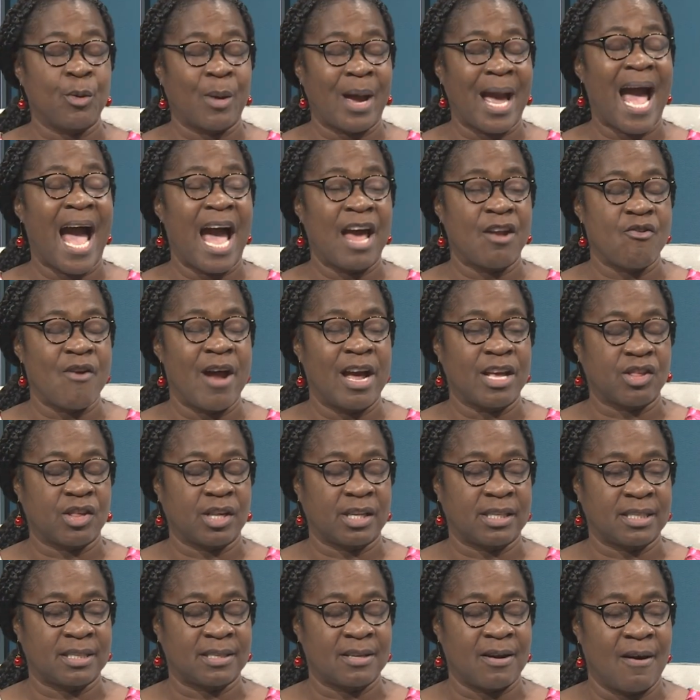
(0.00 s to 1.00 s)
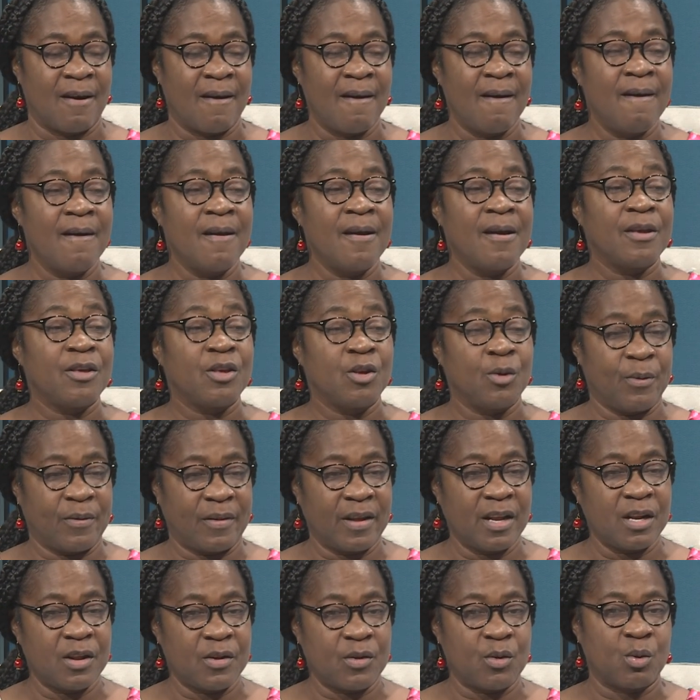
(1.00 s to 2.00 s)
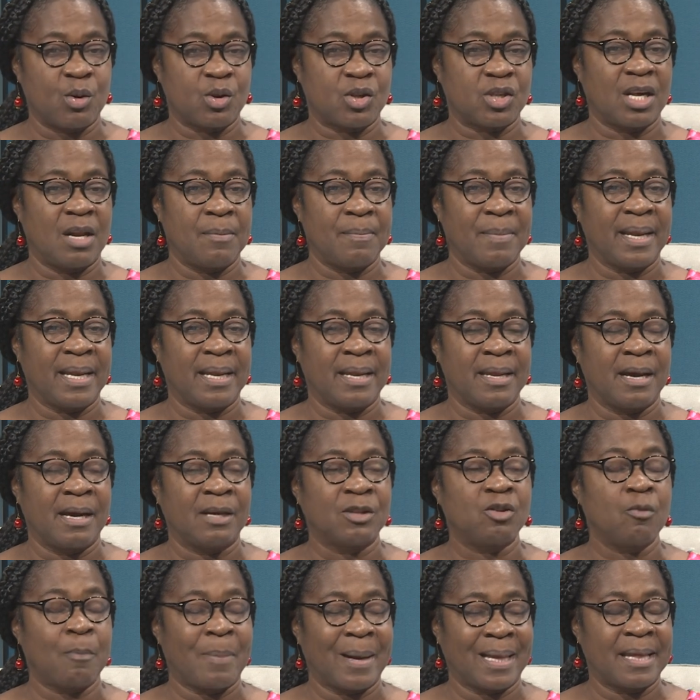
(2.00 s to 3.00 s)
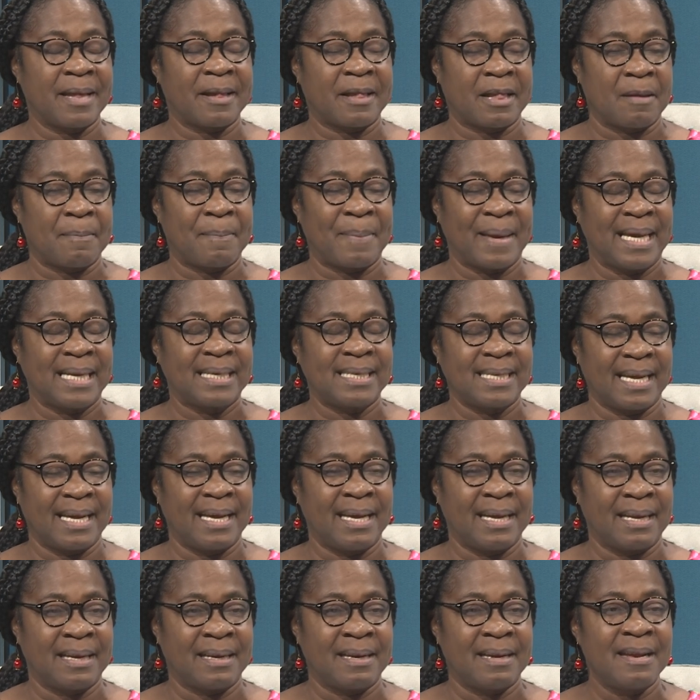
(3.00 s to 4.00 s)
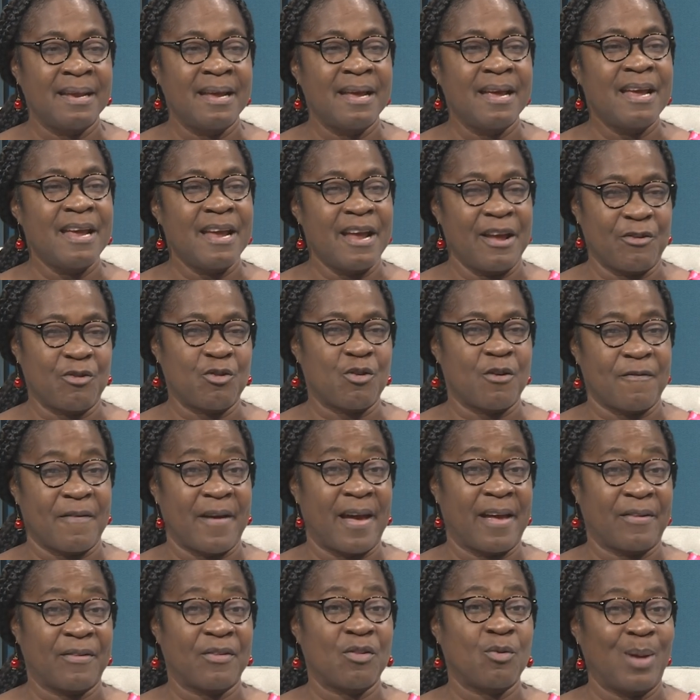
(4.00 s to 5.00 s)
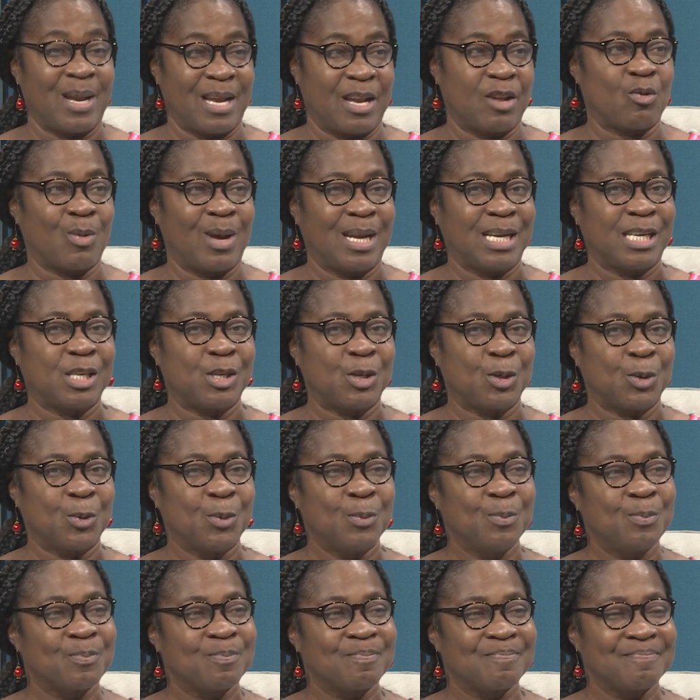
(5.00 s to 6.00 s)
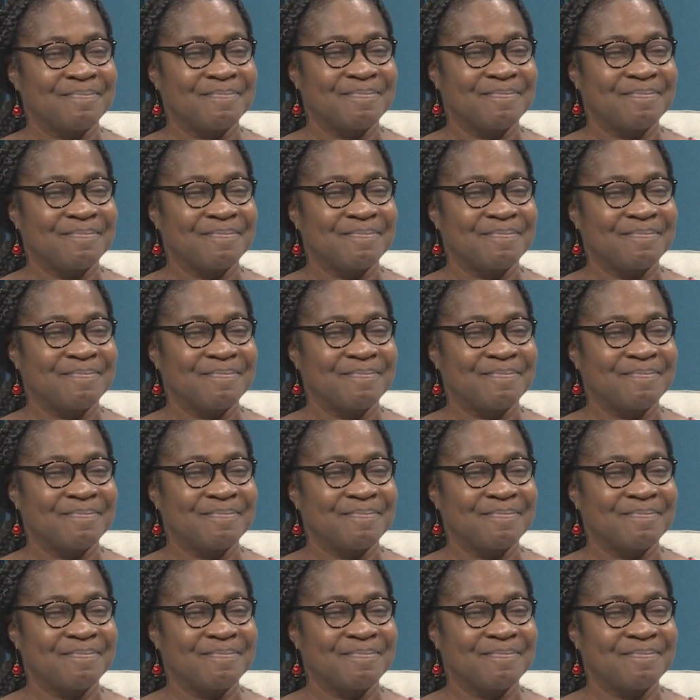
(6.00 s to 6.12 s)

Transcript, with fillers: you can register using the social media to participate in History Fest 2022.